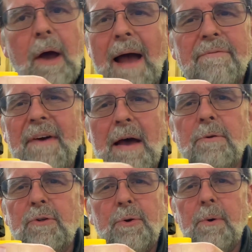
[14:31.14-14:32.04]

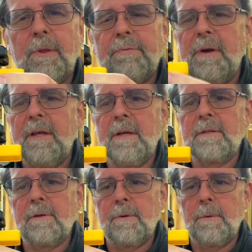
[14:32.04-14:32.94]
found 2 or 3 of
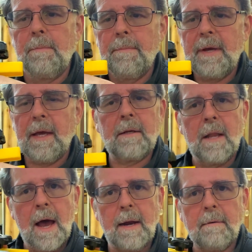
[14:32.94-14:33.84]
these little
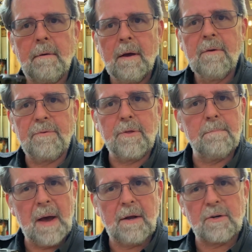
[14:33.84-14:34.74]
inline for the
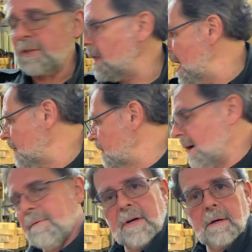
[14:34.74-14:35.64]
miter slot
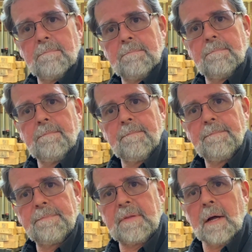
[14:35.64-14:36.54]
of a
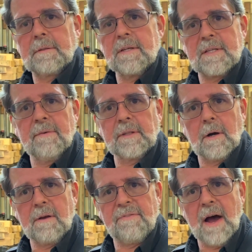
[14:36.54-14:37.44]
Delta
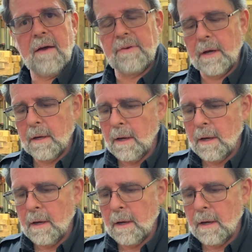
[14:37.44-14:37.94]
735,